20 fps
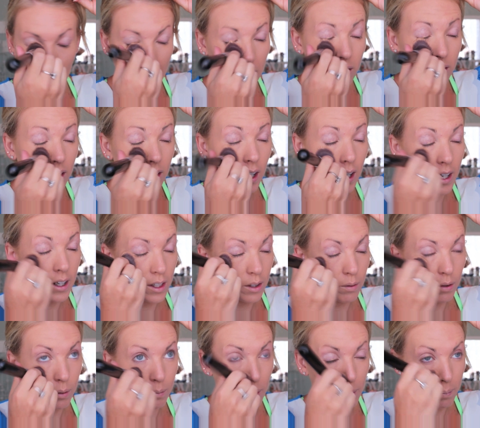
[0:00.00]
under eyes
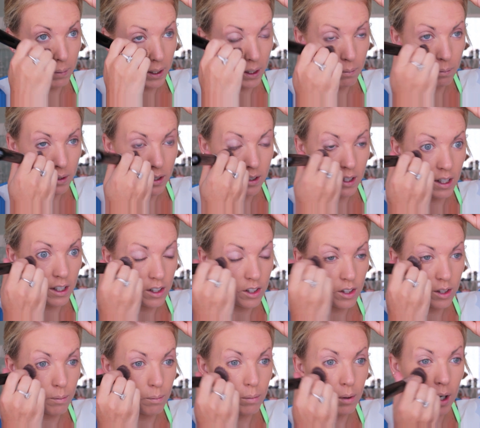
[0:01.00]
where my
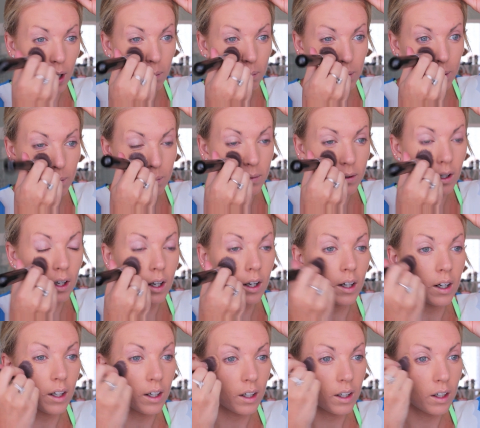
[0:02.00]
pigmentation problems
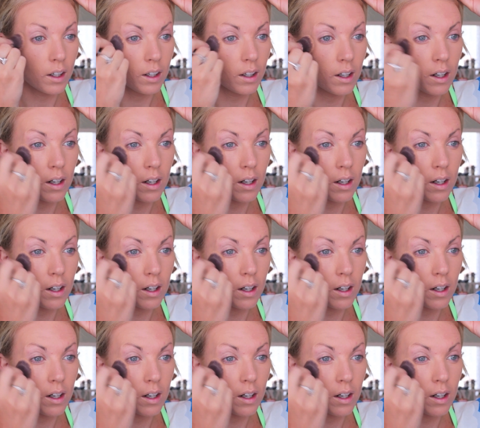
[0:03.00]
are.